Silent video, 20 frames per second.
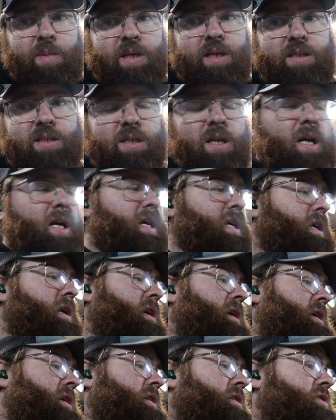PSI.
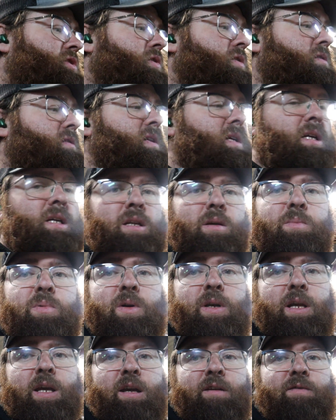So you need a
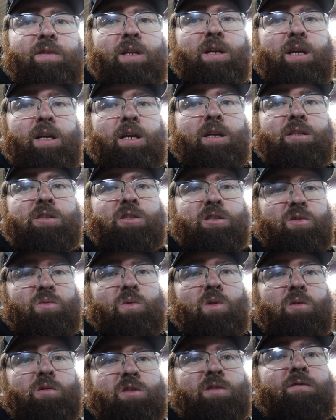pretty hefty gauge. This one
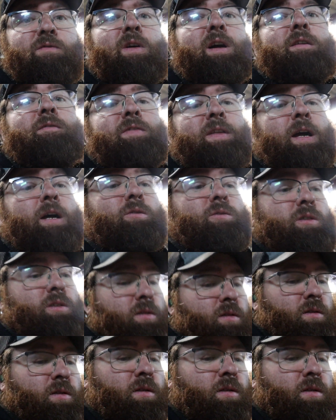goes to 5,000.